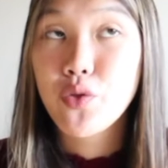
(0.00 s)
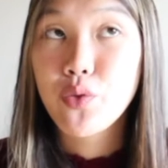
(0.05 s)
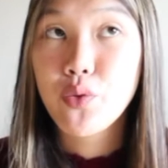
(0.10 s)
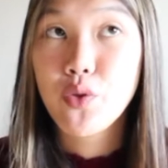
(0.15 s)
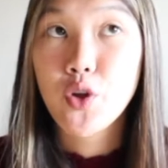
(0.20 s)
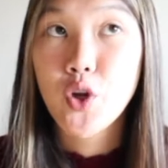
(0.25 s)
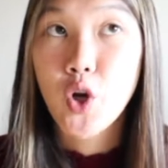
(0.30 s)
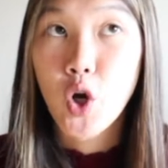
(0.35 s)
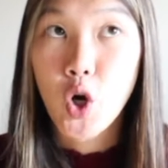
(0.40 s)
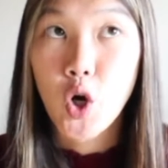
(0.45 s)

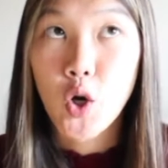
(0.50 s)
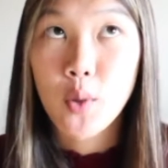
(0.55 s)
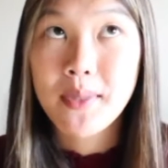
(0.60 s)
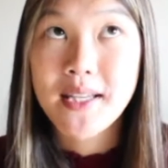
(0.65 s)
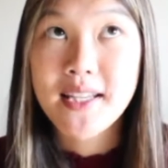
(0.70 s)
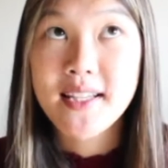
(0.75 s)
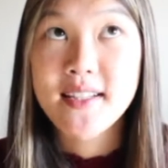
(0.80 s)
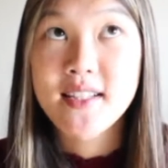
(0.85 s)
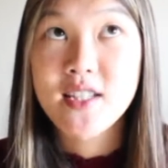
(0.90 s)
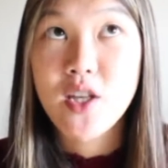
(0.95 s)

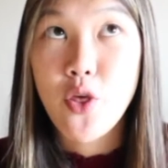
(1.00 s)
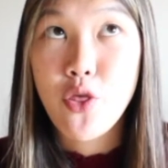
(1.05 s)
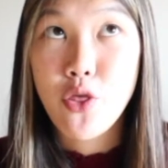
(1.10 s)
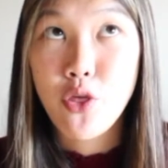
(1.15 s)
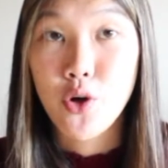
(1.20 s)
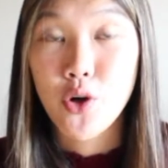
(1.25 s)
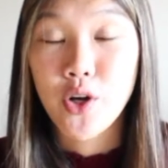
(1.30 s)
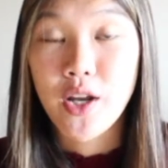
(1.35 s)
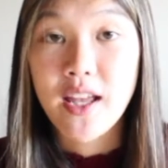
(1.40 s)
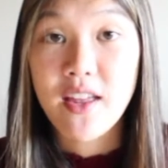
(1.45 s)
Kirby's
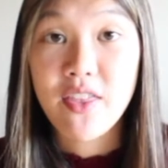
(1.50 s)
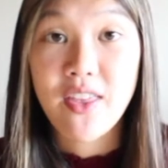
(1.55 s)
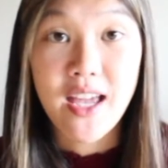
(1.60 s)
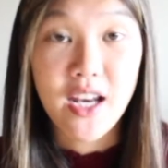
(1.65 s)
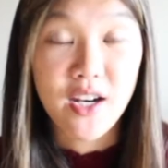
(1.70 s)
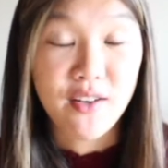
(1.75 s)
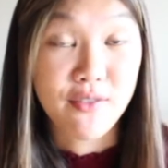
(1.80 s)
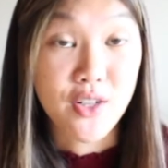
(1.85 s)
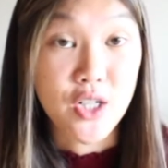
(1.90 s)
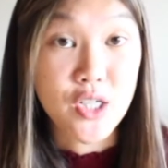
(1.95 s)
30th
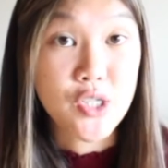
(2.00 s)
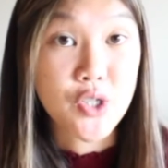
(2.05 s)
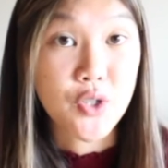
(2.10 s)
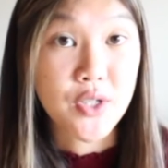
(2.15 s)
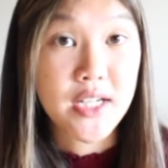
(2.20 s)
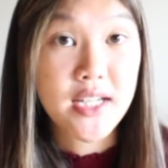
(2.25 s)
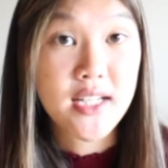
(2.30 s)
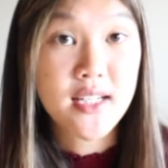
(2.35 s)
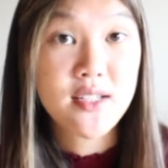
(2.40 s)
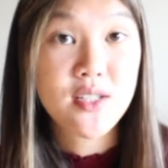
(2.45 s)

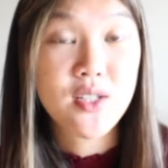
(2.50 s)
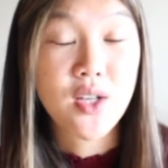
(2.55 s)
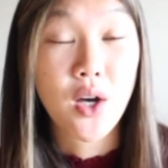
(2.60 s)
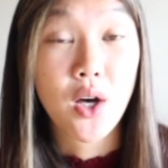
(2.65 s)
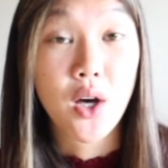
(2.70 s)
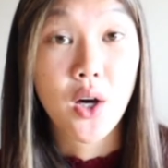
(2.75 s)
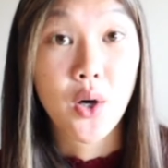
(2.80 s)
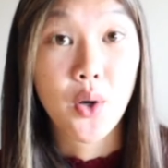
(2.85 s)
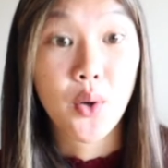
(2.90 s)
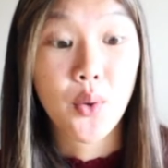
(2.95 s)
anniversary,
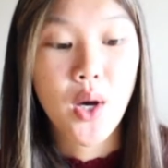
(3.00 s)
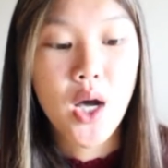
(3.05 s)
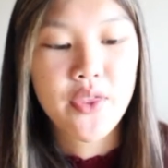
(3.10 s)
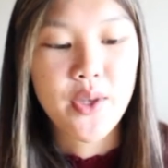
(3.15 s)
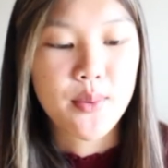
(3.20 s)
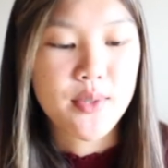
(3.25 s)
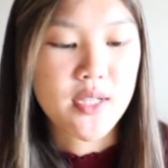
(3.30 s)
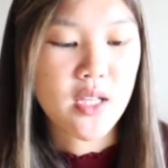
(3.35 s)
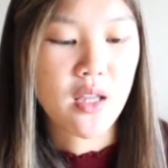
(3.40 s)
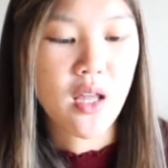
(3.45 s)
so
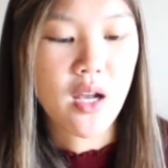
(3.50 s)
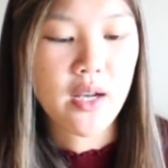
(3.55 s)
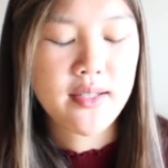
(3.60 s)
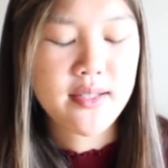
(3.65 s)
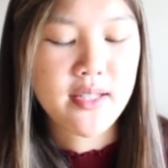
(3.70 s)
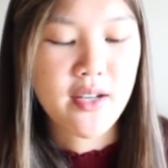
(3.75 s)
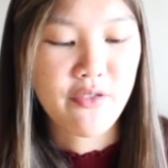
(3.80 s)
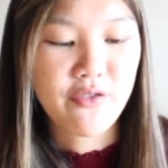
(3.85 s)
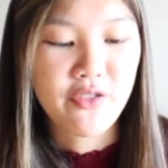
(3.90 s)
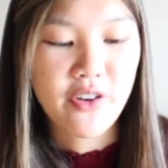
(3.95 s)
there was a lot of
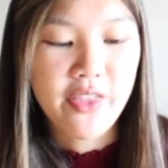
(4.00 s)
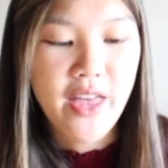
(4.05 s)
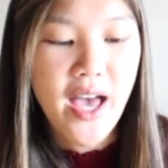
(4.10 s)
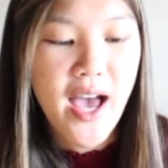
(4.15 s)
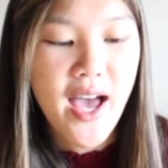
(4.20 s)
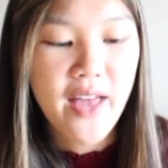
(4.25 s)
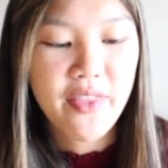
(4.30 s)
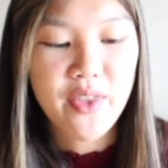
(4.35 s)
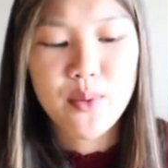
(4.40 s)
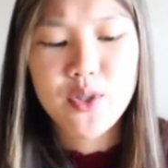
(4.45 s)
stuff for
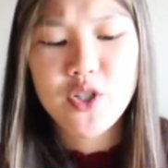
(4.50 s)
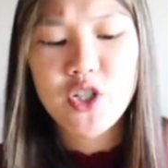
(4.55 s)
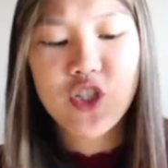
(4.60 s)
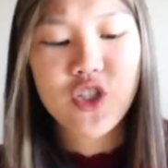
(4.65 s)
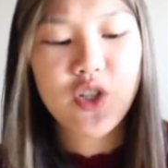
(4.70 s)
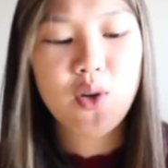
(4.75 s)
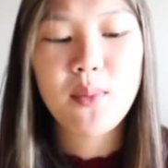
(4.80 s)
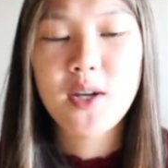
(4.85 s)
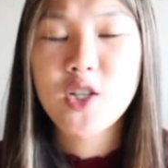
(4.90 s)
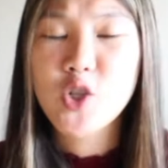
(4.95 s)
that. There was just
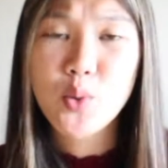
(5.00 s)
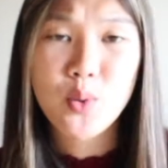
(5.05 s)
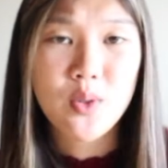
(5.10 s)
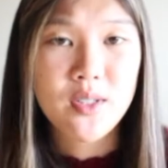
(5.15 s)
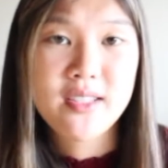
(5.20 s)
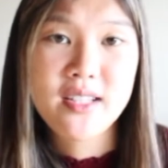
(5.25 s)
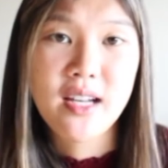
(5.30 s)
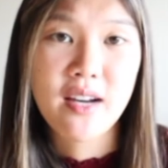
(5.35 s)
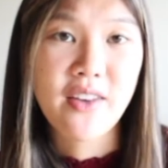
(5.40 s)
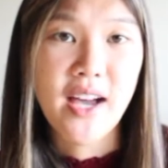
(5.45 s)
so much cool
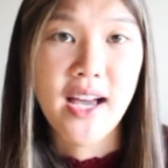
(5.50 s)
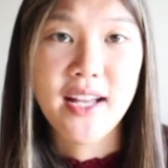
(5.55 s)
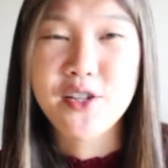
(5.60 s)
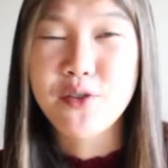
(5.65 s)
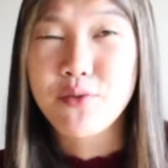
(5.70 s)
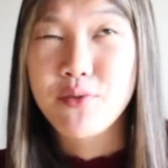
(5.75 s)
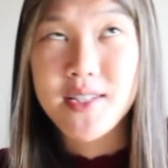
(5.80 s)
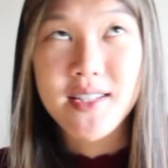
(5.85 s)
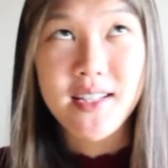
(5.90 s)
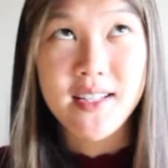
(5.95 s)
stuff. I had
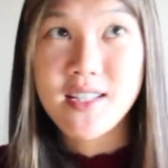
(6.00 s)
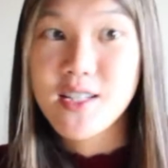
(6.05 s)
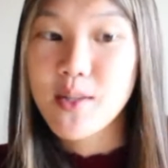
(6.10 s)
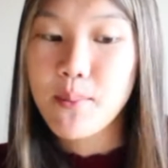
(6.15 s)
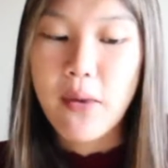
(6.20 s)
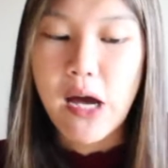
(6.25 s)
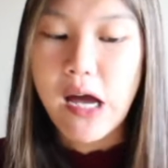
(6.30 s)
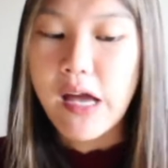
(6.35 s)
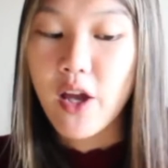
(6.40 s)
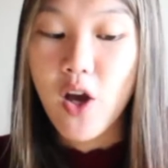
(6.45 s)
to resist
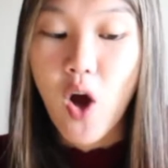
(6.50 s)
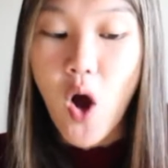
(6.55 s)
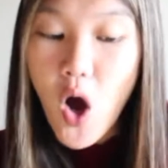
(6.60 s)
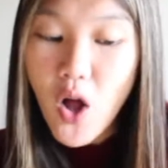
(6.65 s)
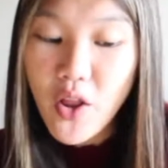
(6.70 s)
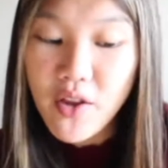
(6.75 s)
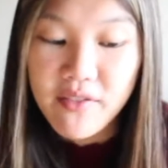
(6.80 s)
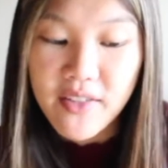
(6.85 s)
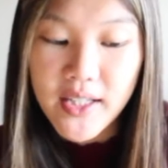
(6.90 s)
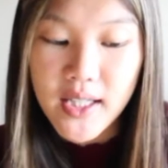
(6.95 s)
buying
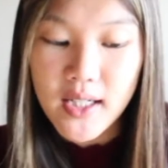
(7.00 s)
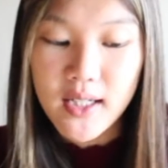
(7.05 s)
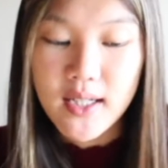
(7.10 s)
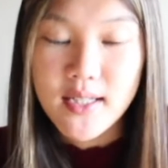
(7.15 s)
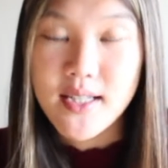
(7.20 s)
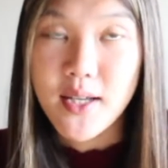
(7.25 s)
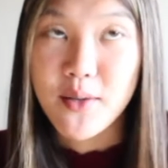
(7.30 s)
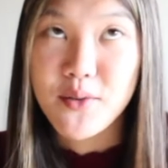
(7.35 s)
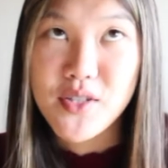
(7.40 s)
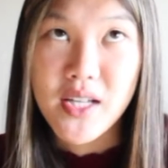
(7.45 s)
all of it
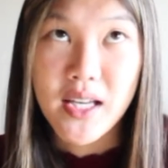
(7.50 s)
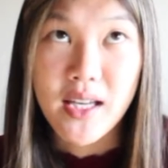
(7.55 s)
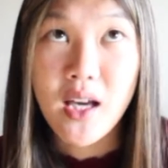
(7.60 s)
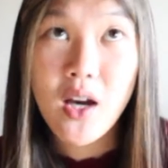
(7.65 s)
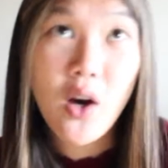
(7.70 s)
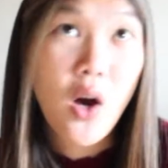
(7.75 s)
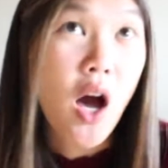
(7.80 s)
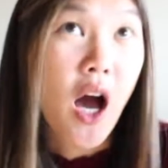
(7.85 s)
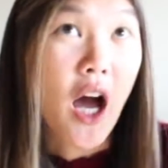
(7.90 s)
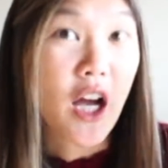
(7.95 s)
because I was like,
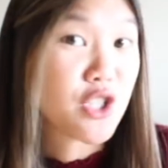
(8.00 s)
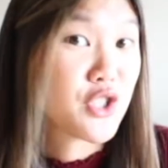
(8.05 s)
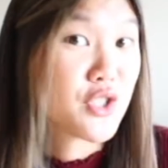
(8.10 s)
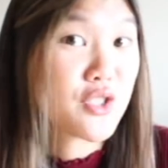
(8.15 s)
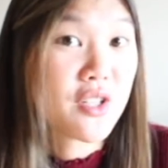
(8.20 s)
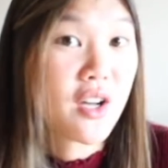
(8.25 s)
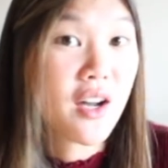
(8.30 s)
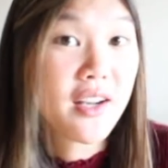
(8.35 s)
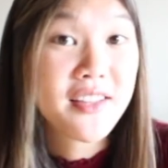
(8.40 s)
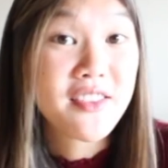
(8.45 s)
I
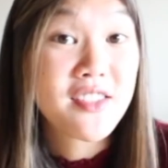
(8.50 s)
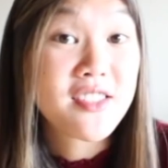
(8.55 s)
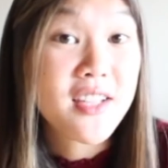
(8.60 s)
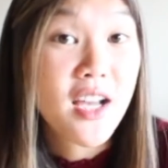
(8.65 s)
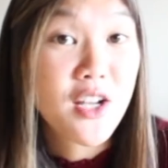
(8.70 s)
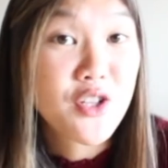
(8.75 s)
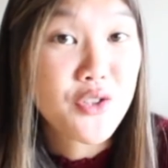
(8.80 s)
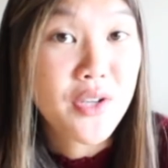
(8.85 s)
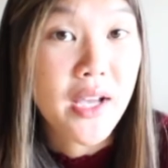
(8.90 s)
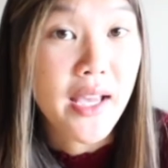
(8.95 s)
just got in this
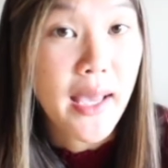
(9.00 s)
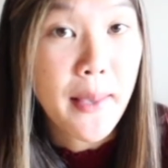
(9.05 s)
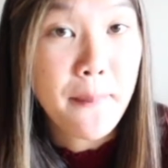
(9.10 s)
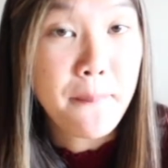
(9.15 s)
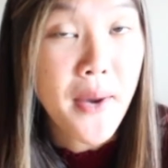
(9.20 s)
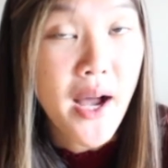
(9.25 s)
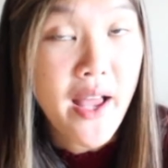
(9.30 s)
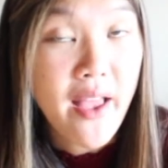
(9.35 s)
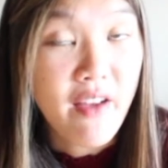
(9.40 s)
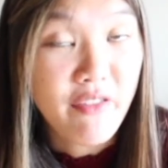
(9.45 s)
country, I
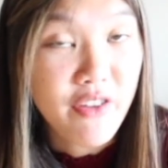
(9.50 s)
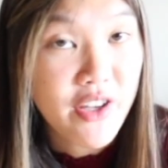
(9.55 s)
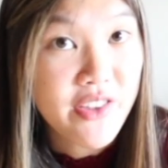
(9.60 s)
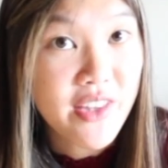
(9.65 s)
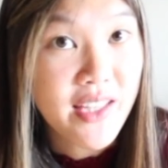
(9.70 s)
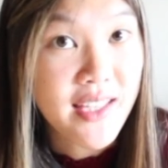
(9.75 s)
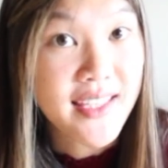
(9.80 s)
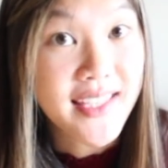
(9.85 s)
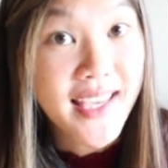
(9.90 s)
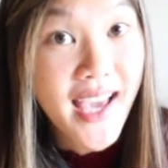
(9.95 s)
can't buy
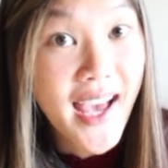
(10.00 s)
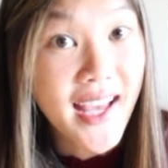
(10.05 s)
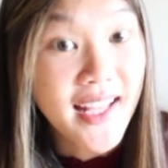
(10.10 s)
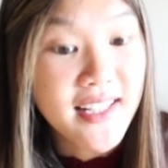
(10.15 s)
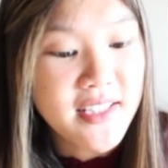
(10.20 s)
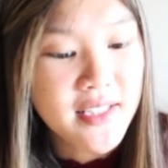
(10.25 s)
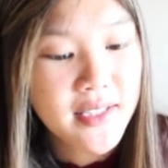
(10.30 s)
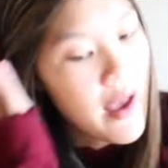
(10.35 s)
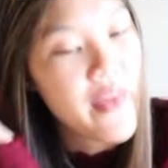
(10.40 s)
everything yet.